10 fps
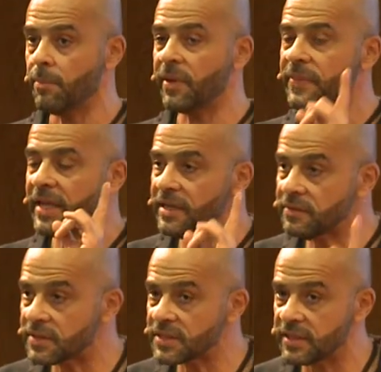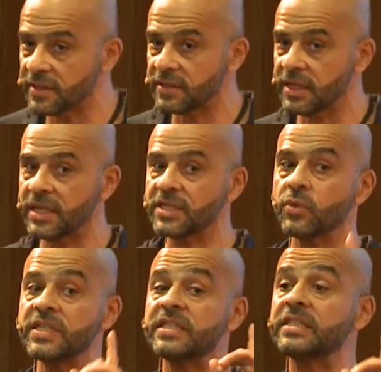But the interesting thing is
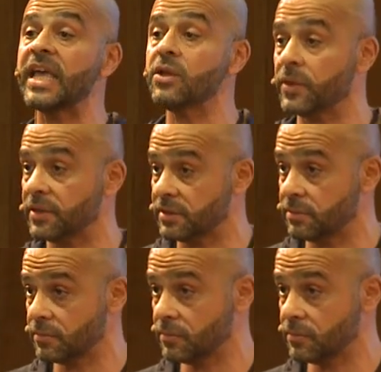we stay with it.